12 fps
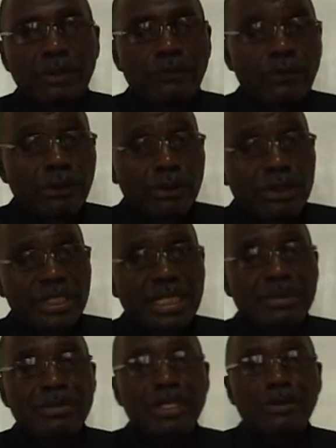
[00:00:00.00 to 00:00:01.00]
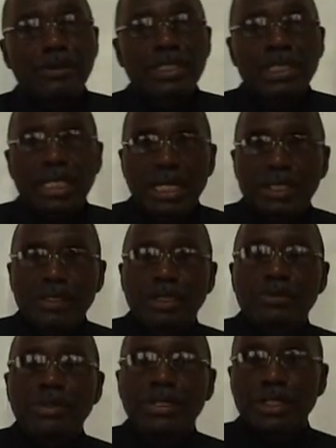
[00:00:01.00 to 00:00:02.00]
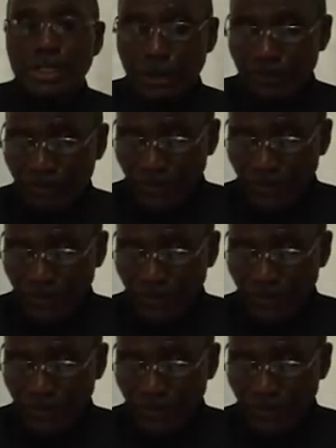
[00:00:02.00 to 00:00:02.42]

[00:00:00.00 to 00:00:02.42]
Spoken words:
For those that may not actually be